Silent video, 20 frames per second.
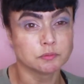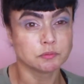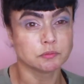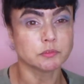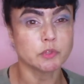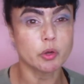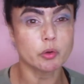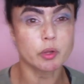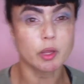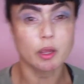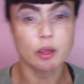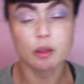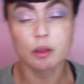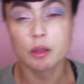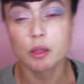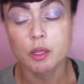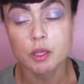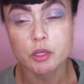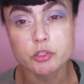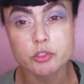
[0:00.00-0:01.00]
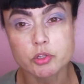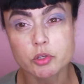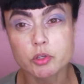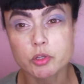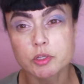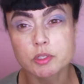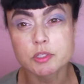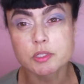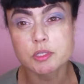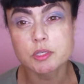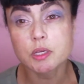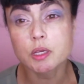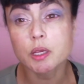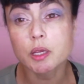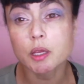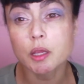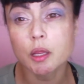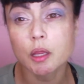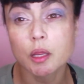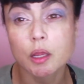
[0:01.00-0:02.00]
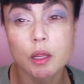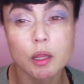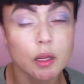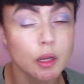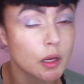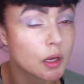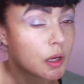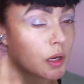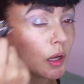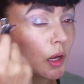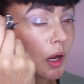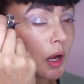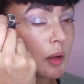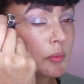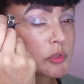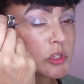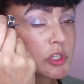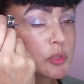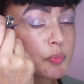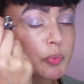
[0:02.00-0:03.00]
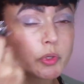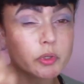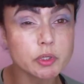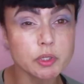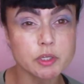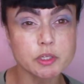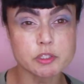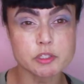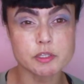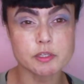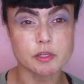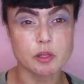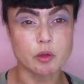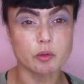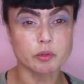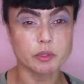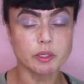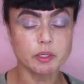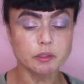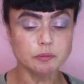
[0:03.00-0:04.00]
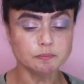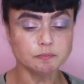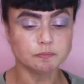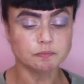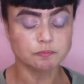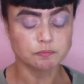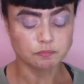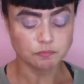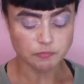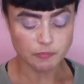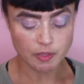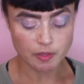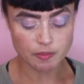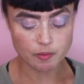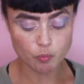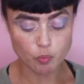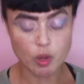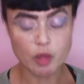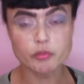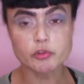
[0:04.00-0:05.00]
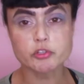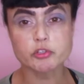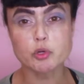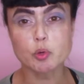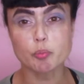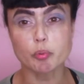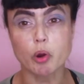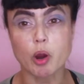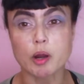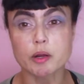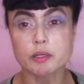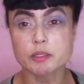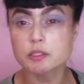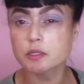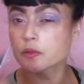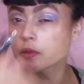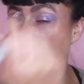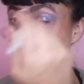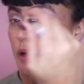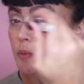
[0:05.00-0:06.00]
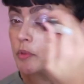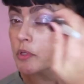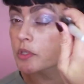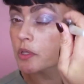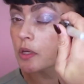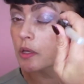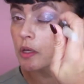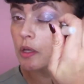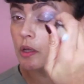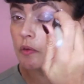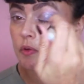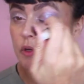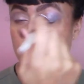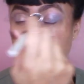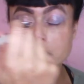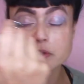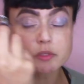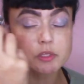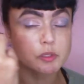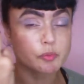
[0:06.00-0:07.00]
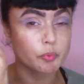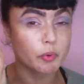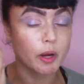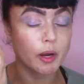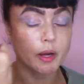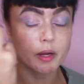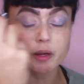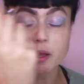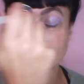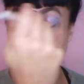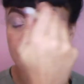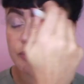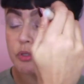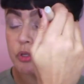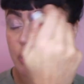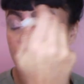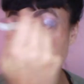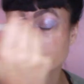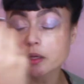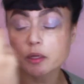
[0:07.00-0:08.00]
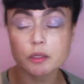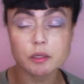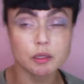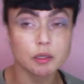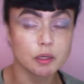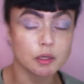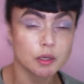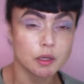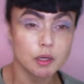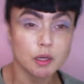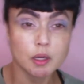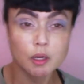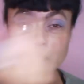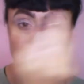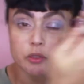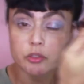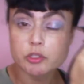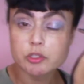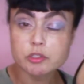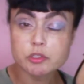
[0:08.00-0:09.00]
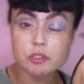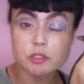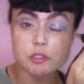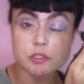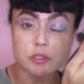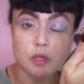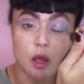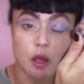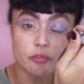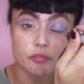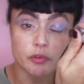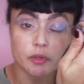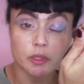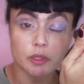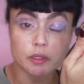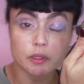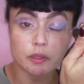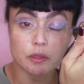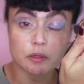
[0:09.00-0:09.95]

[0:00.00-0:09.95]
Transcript: Okay, so you can see I'm just building it slowly. And then while there's no product in there, I'm just going to give it a little spray to help dry it, just to soften it.